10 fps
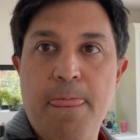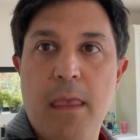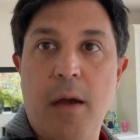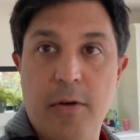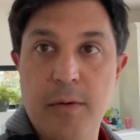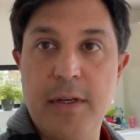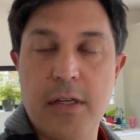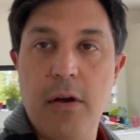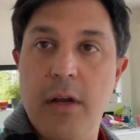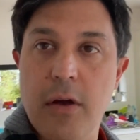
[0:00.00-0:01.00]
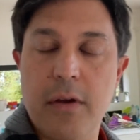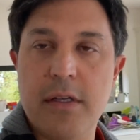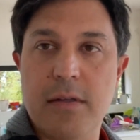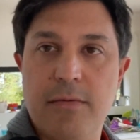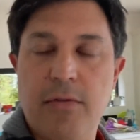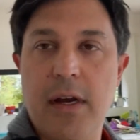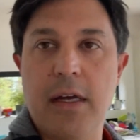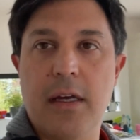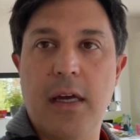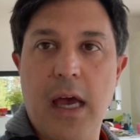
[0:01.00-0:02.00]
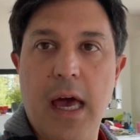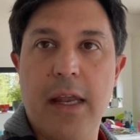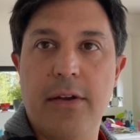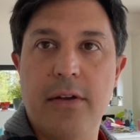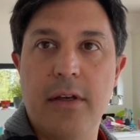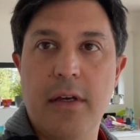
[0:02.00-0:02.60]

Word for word: I'm going to be totally honest and frank and